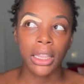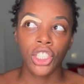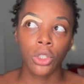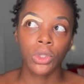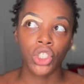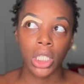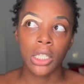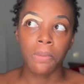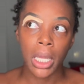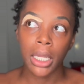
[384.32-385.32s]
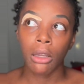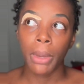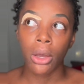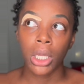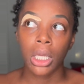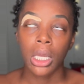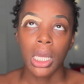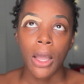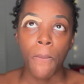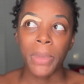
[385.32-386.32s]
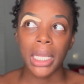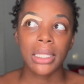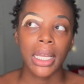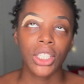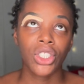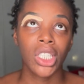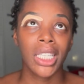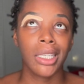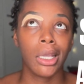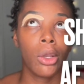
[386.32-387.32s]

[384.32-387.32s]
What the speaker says: that she was just complaining about it means that she